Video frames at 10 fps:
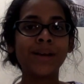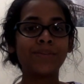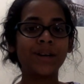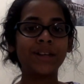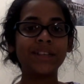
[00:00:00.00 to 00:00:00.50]

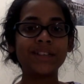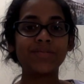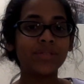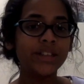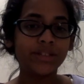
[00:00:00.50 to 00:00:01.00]
but it's
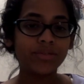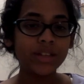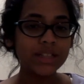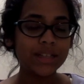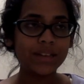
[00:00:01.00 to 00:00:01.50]

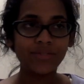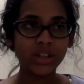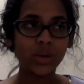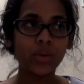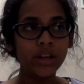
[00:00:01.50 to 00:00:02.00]
written in the
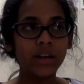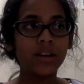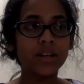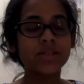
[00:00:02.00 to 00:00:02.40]
Victorian era.